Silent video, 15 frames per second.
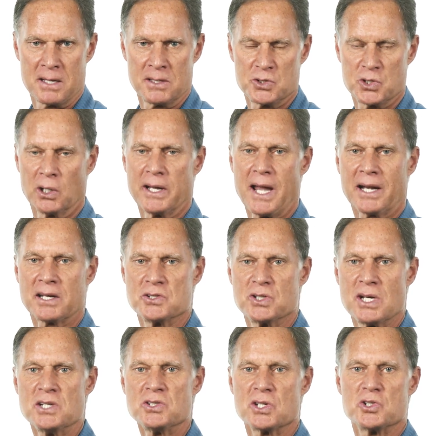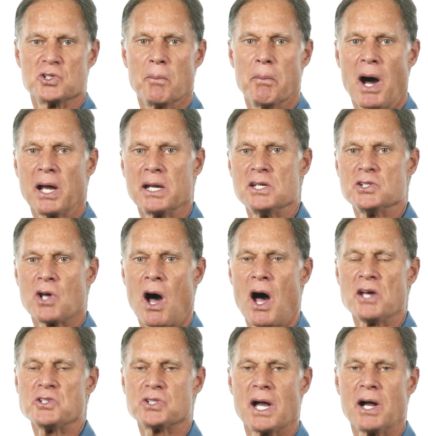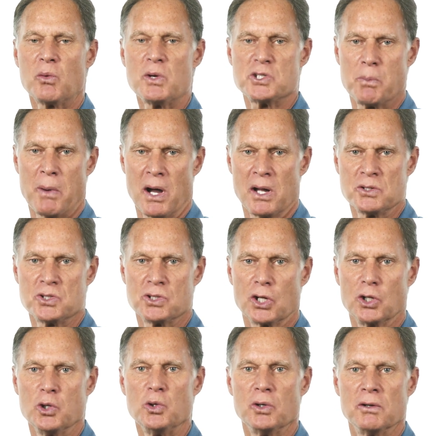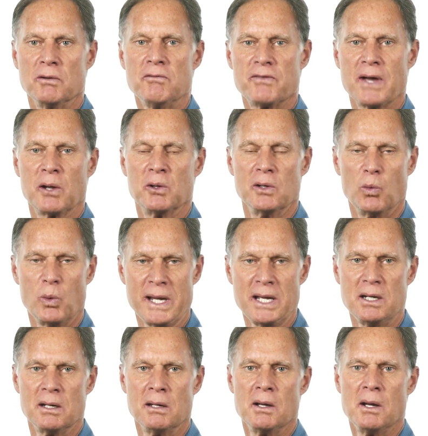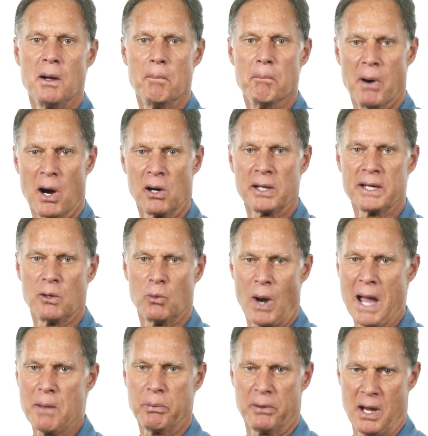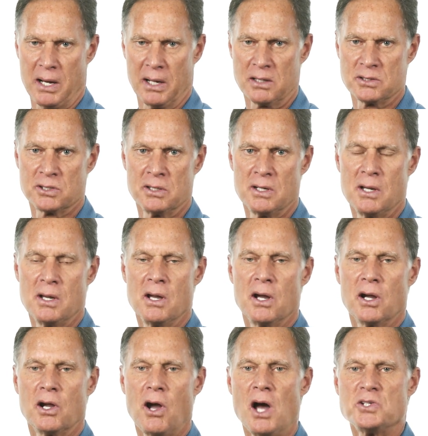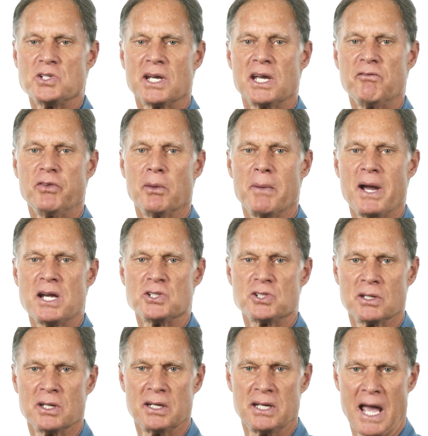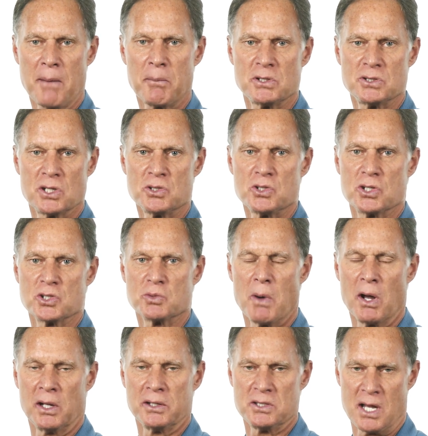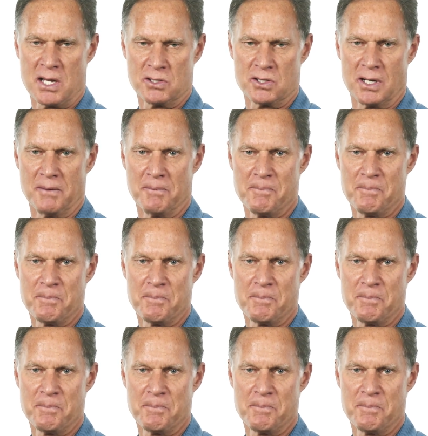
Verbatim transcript: Celiac disease is the body's hostile response to gluten found in wheat, barley, and rye products, causing inflammation that damages the small intestine.